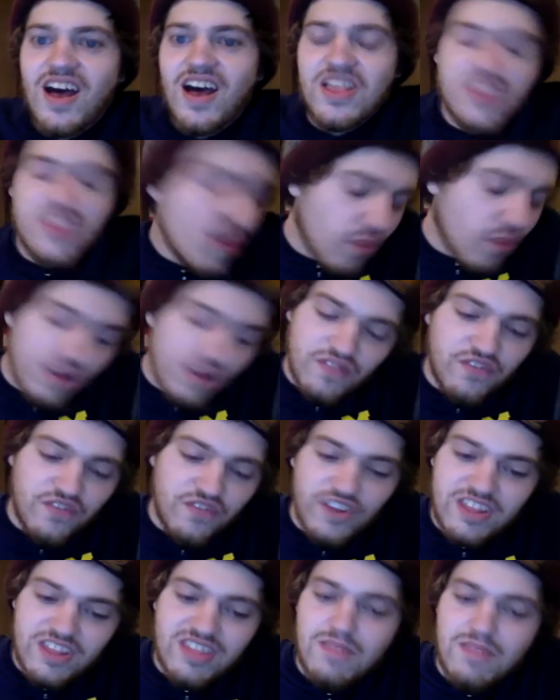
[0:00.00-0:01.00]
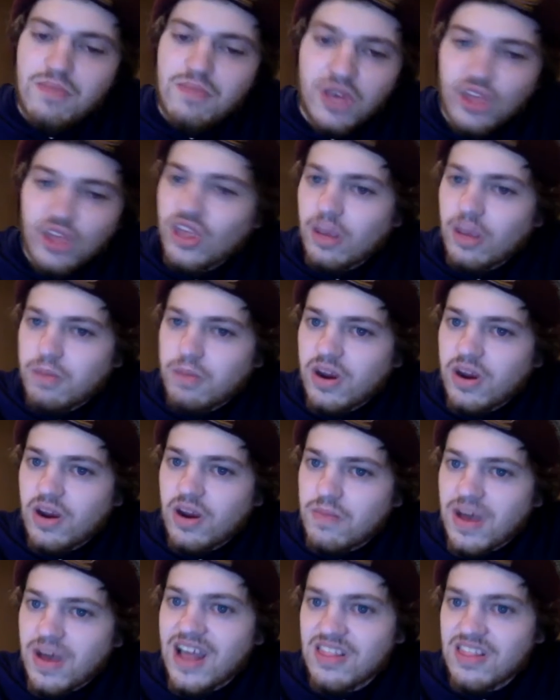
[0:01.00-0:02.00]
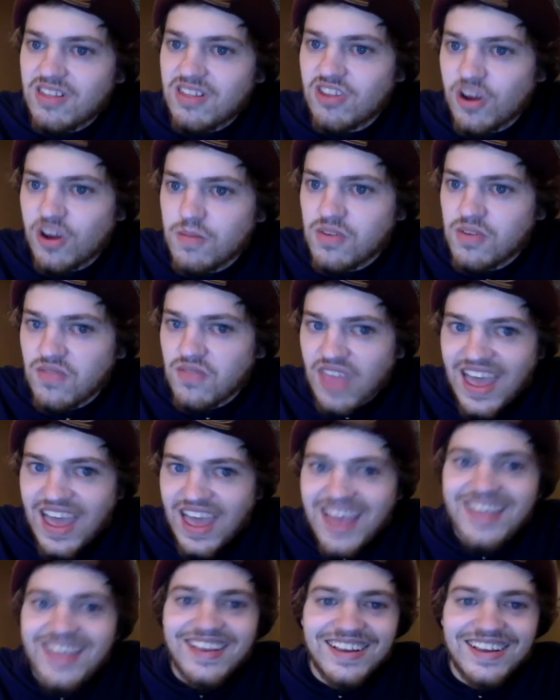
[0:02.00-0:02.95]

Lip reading: No one fits the bill like Barry Bonds in terms of that,